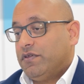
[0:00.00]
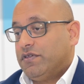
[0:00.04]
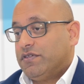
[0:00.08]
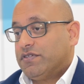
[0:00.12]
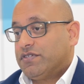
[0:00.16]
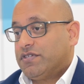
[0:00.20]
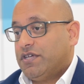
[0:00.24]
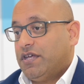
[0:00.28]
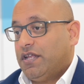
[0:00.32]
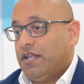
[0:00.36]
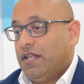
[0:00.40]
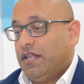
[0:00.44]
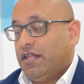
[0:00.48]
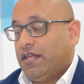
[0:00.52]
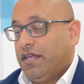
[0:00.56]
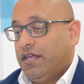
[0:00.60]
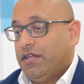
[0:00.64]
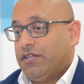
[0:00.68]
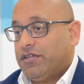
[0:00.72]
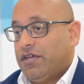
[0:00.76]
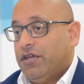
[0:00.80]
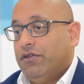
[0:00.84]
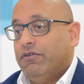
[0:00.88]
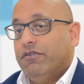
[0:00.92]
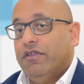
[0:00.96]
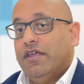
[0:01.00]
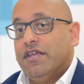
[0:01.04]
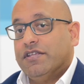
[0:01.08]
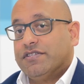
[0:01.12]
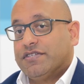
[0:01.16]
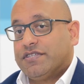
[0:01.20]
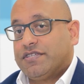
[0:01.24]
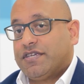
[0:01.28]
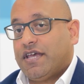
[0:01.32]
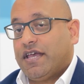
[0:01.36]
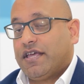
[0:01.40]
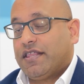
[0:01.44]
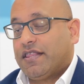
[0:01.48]
Certainly you don't need
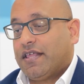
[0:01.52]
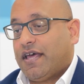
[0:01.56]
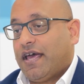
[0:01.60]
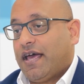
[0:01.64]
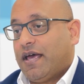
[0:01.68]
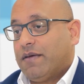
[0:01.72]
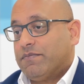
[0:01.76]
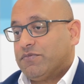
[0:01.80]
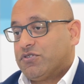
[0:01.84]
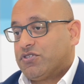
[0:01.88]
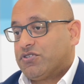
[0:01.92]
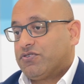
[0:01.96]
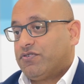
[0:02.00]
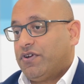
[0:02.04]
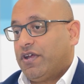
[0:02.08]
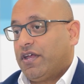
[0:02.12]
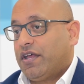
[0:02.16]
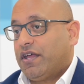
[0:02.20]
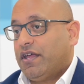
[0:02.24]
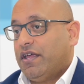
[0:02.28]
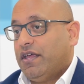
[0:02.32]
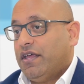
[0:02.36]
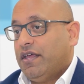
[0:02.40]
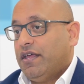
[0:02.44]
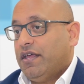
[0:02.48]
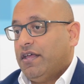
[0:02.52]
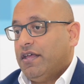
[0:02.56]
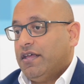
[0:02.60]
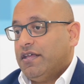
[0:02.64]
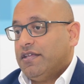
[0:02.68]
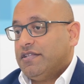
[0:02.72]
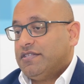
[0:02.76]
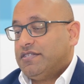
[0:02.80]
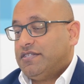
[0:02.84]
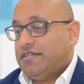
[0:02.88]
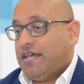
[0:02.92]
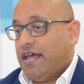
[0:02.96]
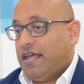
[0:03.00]
to take the hamstring
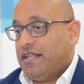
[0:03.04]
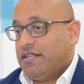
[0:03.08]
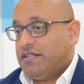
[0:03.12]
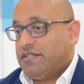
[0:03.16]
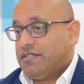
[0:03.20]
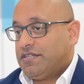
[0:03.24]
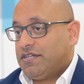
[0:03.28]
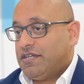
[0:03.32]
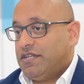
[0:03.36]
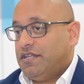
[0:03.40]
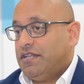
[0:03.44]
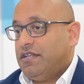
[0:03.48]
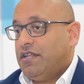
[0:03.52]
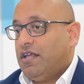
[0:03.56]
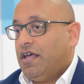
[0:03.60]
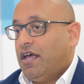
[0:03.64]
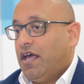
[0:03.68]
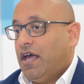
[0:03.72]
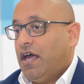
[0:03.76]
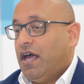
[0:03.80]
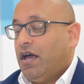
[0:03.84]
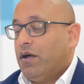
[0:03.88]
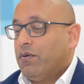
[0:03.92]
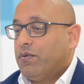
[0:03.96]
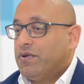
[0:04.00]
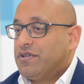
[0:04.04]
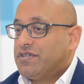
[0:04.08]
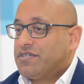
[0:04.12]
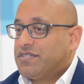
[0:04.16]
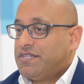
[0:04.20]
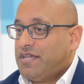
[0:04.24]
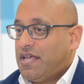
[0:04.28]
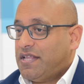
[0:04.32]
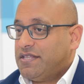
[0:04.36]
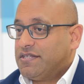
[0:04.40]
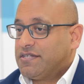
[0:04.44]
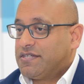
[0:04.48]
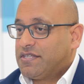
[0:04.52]
tendon, which
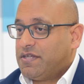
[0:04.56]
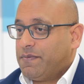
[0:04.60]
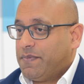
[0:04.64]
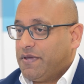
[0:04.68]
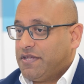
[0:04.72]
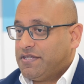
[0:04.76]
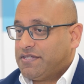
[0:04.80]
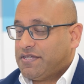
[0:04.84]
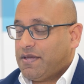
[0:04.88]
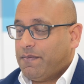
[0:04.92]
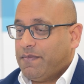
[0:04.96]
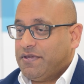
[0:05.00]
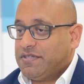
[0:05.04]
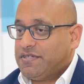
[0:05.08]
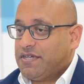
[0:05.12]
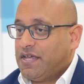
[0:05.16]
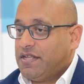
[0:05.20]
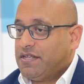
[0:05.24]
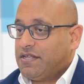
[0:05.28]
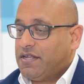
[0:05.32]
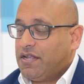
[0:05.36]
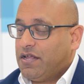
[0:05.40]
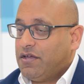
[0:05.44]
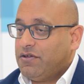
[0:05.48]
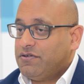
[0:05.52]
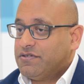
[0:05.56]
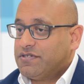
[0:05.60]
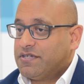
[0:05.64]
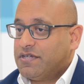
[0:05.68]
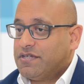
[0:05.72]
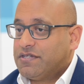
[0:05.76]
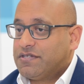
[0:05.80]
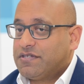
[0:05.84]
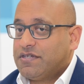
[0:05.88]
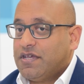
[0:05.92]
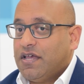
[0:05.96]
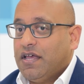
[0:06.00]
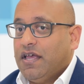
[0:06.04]
tends to be
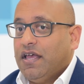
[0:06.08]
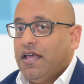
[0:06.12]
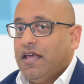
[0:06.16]
semitendinosus.